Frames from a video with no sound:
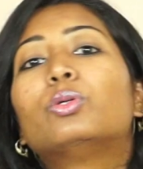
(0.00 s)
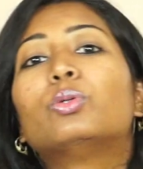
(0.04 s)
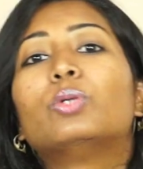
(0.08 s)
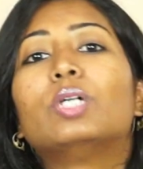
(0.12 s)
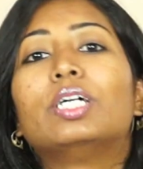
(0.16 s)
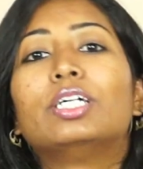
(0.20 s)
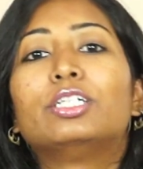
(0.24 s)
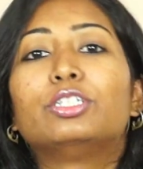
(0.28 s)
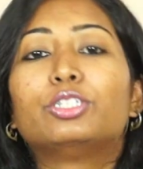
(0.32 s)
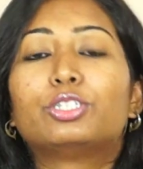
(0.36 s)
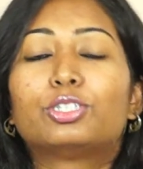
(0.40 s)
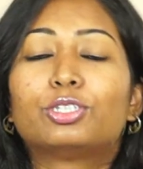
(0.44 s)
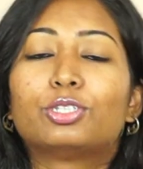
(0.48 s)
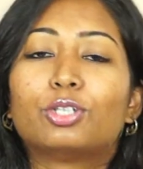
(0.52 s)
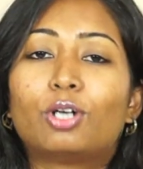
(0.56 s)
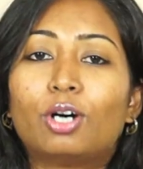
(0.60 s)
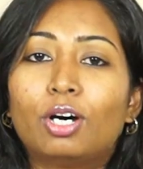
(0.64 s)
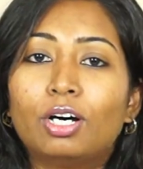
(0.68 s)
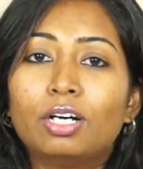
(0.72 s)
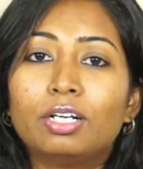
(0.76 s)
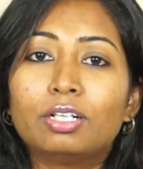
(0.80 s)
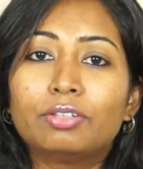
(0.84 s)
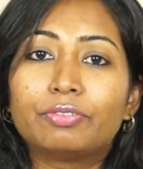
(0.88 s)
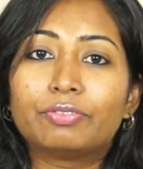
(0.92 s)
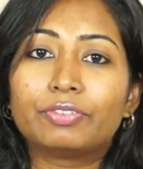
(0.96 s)
to
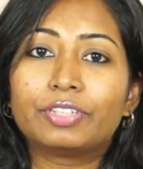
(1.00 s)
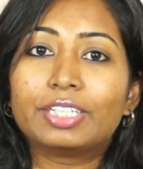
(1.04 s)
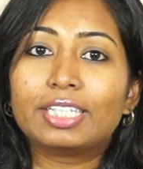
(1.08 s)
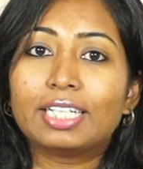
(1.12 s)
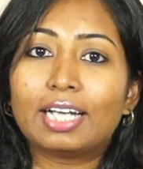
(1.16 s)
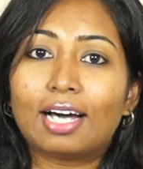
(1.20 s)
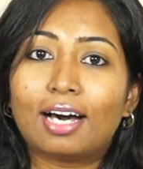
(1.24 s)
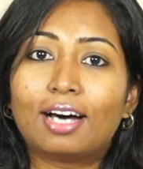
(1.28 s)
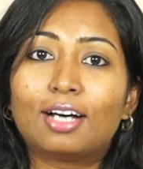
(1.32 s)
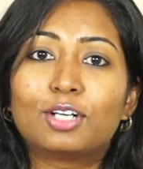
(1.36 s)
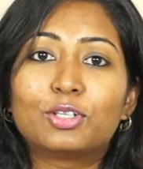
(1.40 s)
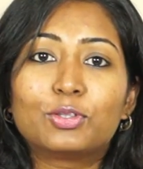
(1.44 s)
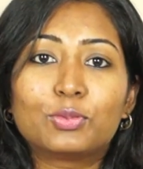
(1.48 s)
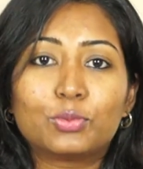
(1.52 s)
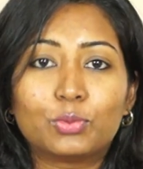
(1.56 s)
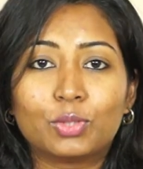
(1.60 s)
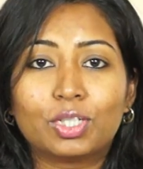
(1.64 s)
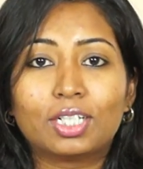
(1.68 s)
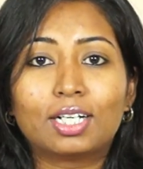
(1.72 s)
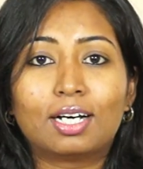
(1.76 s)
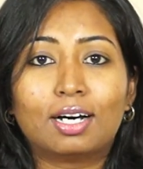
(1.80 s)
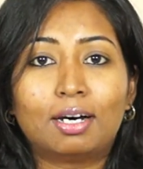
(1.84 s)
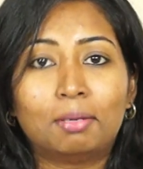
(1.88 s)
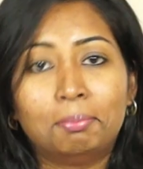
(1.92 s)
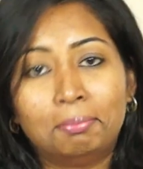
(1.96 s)
ensure we are
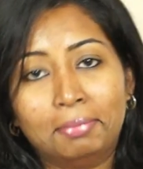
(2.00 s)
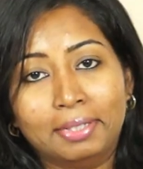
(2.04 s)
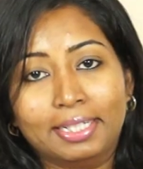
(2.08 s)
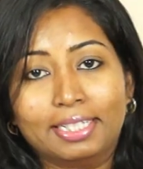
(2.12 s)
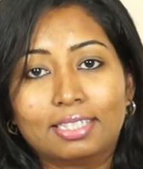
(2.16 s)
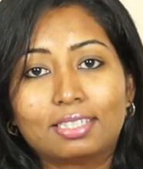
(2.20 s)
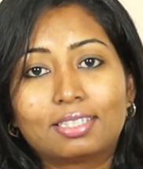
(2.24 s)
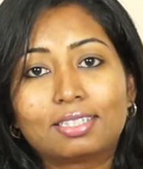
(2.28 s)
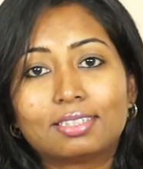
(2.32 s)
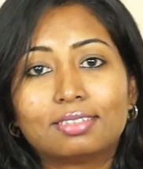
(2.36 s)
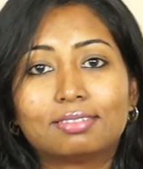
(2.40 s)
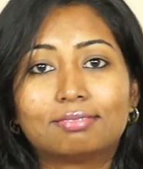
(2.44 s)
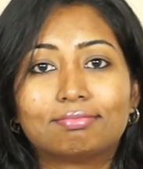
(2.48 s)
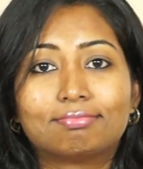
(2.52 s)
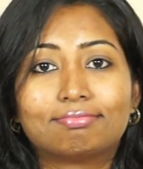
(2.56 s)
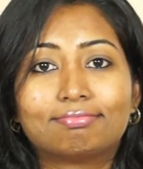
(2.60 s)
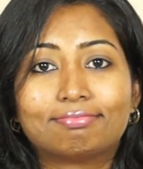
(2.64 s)
doing our bit.